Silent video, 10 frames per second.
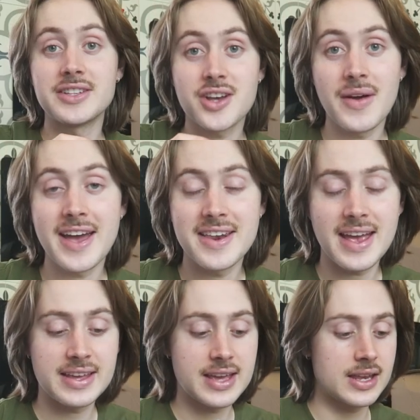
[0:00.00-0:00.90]
So let's go ahead
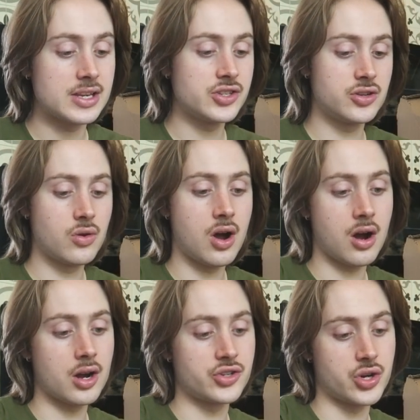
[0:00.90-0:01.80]
and get into
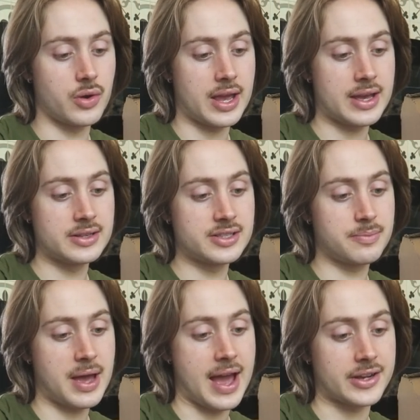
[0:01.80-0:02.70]
our Joann's
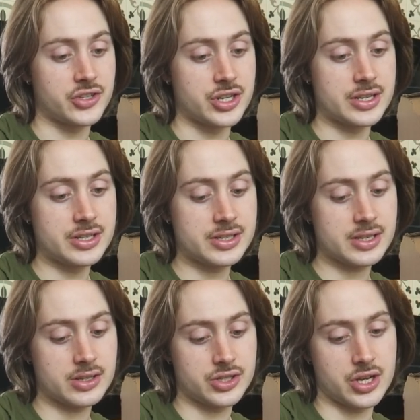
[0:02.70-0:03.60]
packages.
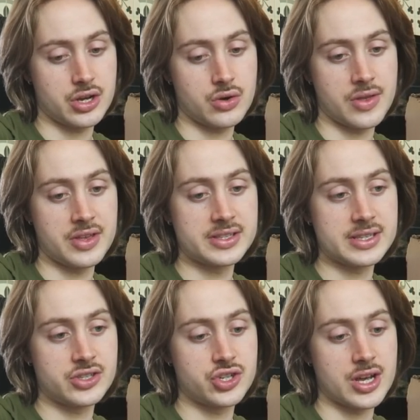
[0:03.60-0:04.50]
So this
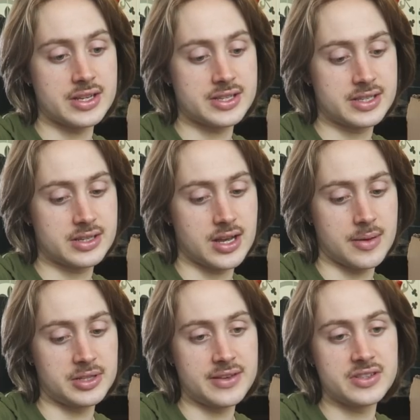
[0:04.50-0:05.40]
is just, I
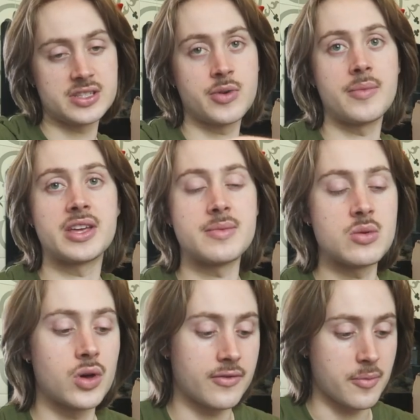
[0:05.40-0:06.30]
believe this is probably going to
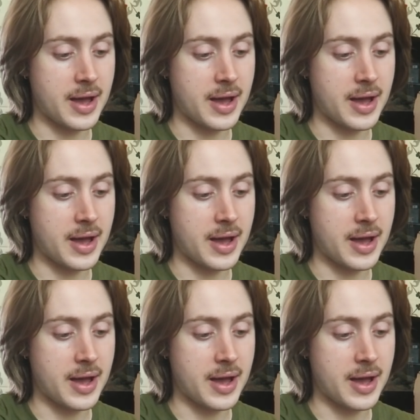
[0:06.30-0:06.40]
be one of our